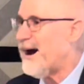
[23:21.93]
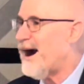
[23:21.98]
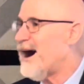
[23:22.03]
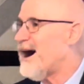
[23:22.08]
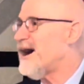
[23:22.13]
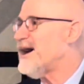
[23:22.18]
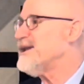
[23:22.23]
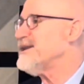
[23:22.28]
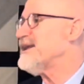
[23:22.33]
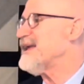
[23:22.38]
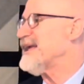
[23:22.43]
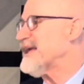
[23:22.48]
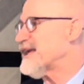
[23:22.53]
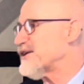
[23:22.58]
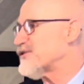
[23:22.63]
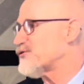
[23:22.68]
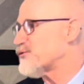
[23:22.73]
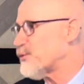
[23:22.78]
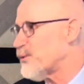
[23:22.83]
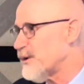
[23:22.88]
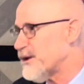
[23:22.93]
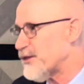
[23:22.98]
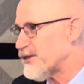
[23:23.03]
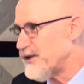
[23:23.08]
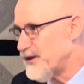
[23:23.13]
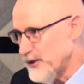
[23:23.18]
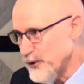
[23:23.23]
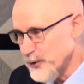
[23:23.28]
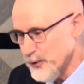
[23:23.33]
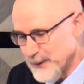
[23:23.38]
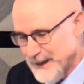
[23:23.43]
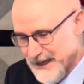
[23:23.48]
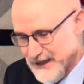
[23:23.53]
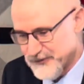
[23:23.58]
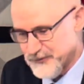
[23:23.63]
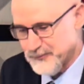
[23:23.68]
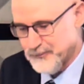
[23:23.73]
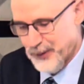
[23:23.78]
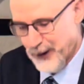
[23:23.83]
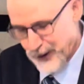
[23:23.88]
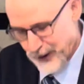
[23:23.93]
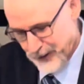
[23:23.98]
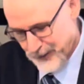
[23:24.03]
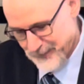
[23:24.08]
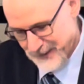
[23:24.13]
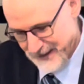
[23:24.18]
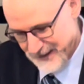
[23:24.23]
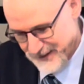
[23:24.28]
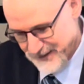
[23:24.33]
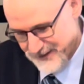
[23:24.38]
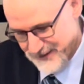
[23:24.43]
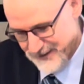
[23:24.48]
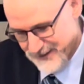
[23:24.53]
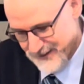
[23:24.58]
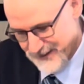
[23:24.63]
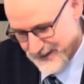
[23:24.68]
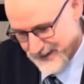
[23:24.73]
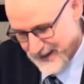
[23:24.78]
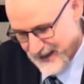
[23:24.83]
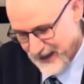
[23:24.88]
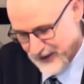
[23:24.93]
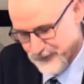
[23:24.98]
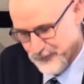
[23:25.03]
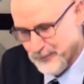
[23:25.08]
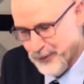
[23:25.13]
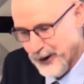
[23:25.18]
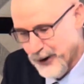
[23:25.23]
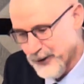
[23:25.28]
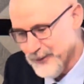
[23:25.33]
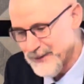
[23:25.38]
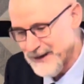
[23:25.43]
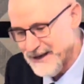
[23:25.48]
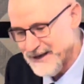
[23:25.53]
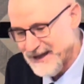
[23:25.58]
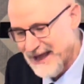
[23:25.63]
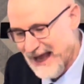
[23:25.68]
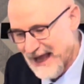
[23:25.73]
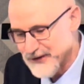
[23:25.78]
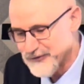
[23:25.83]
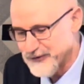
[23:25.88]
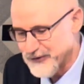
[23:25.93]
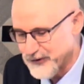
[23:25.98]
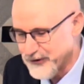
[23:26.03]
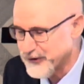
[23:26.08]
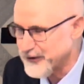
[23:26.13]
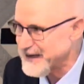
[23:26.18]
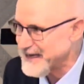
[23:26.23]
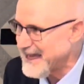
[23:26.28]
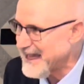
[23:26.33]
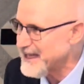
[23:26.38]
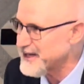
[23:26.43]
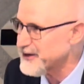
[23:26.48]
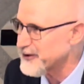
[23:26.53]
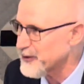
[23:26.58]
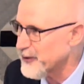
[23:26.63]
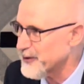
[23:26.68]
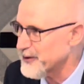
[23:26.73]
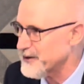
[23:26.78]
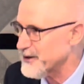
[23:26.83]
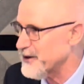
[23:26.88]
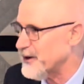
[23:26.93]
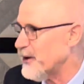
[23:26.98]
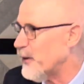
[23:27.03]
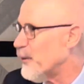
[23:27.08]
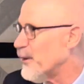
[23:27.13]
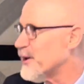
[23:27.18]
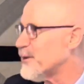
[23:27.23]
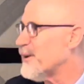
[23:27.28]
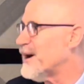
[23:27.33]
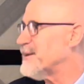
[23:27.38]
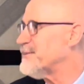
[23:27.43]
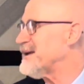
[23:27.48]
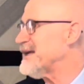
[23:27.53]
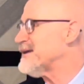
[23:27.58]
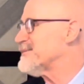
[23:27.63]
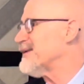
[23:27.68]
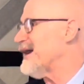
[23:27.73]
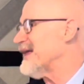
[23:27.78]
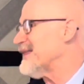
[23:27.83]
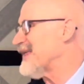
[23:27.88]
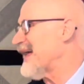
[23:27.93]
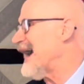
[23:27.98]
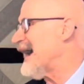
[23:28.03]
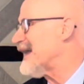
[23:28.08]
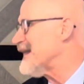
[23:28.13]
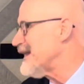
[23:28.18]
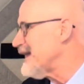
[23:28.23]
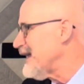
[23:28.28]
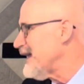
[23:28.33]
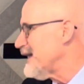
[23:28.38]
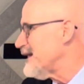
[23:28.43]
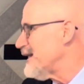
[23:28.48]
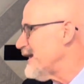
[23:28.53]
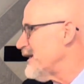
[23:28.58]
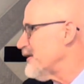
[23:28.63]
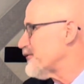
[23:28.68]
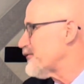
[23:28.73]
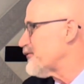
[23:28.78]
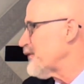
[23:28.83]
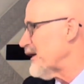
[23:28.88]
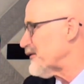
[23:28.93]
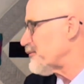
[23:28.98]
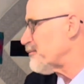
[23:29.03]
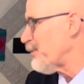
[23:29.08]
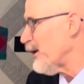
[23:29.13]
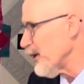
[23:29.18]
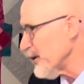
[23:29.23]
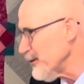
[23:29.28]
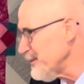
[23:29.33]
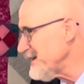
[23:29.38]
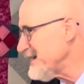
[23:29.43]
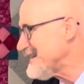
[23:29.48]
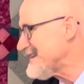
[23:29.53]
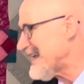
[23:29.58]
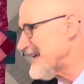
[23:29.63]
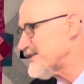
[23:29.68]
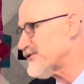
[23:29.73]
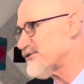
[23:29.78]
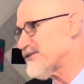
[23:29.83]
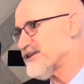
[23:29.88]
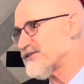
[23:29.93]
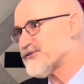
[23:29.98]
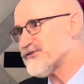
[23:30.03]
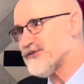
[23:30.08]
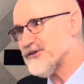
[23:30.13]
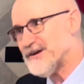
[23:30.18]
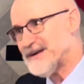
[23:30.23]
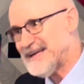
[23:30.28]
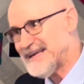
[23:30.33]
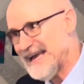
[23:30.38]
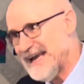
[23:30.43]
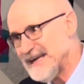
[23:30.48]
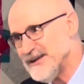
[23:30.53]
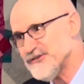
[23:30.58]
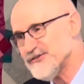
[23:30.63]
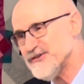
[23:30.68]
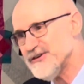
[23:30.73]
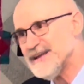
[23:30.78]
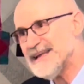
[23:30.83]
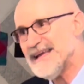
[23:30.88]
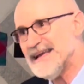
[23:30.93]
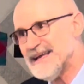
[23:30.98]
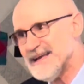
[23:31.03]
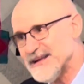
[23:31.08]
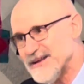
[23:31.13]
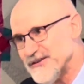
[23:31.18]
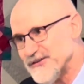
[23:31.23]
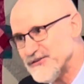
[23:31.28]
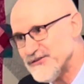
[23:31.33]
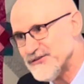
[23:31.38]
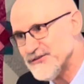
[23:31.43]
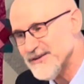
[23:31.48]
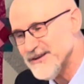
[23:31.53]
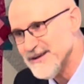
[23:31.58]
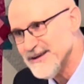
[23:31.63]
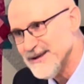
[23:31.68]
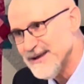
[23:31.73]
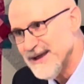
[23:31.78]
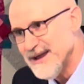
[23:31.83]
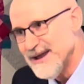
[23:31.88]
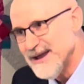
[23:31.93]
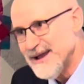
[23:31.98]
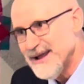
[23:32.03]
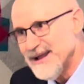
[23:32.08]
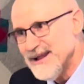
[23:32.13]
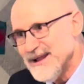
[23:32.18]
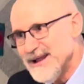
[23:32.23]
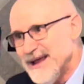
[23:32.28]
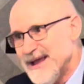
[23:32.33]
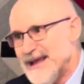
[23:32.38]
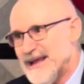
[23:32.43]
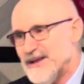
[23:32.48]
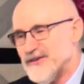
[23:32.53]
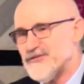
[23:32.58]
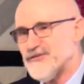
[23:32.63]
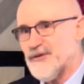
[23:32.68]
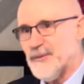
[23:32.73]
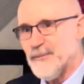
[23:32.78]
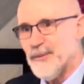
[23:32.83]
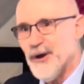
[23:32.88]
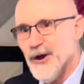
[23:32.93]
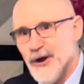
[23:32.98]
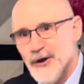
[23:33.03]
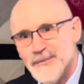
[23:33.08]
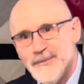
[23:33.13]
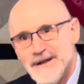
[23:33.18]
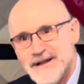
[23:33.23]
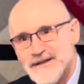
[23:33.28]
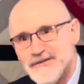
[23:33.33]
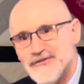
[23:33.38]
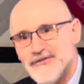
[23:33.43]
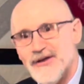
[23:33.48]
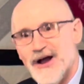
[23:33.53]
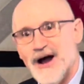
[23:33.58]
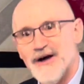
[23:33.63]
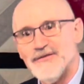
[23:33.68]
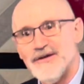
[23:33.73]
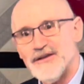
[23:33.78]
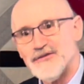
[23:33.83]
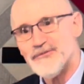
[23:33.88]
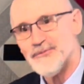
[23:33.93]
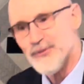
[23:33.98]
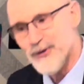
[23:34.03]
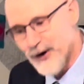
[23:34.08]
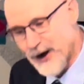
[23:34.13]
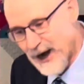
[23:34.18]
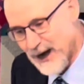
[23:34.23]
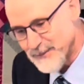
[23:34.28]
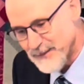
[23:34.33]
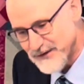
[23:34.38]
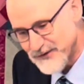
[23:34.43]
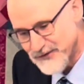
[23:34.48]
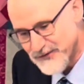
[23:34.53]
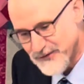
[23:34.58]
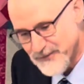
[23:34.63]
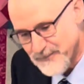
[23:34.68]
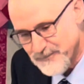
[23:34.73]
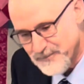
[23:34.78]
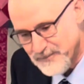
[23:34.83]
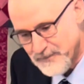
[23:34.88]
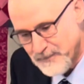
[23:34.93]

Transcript: bond is with you is permanent as the created order. Now, what do I mean by that? As permanent as this creation is the permanence of his promise.